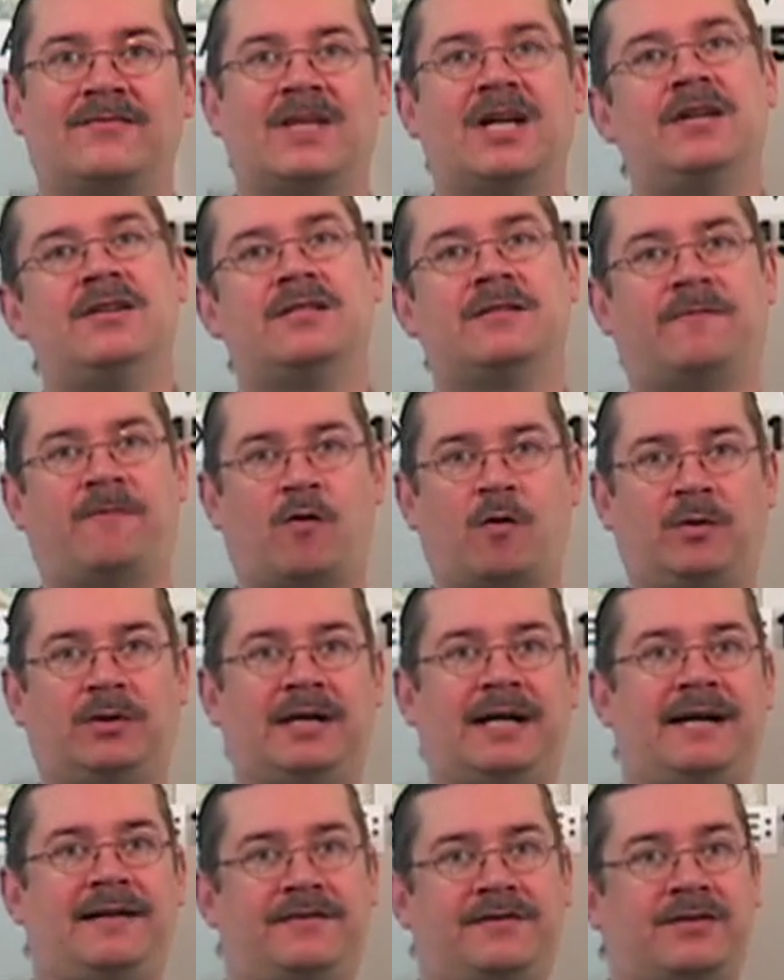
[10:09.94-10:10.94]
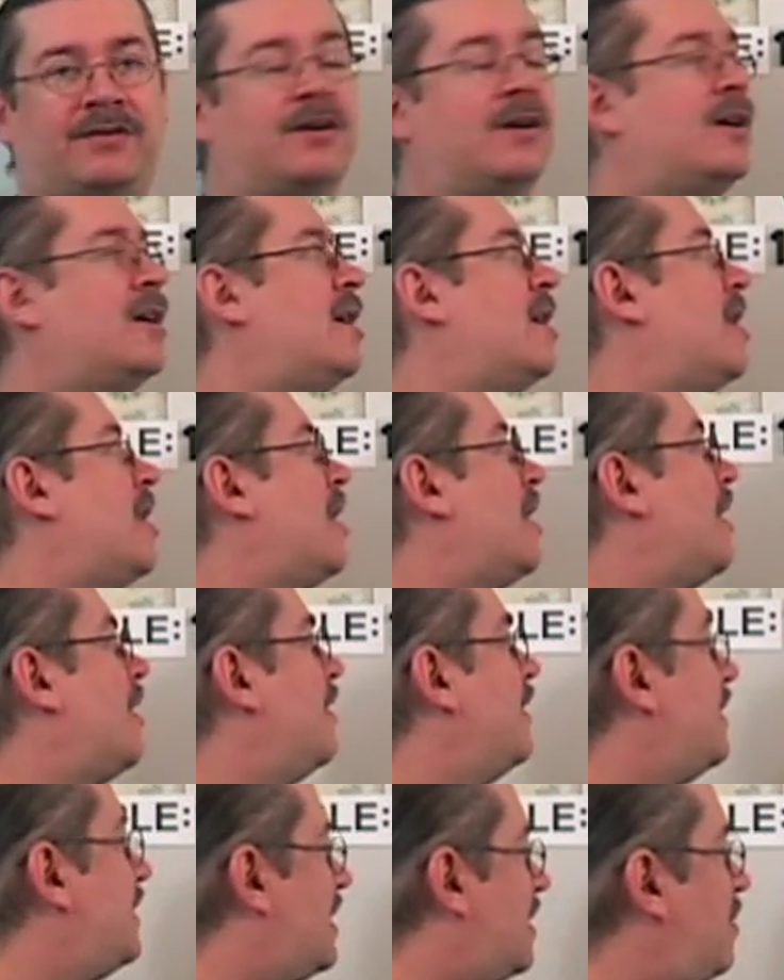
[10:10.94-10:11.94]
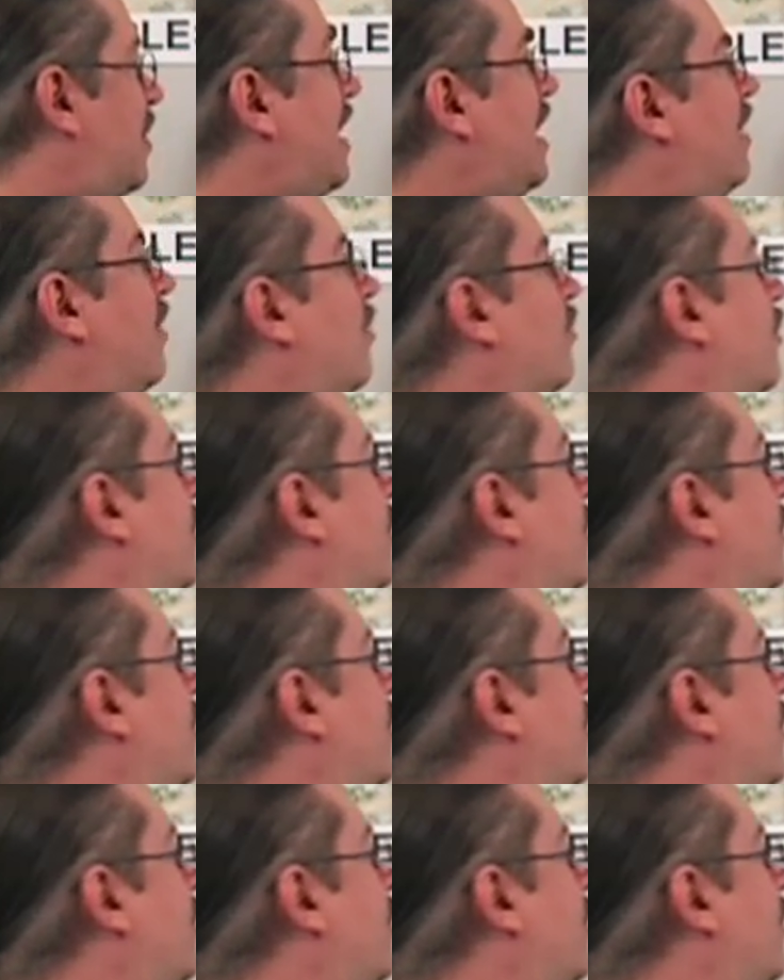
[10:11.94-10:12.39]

Here's the formal answer. The speed of the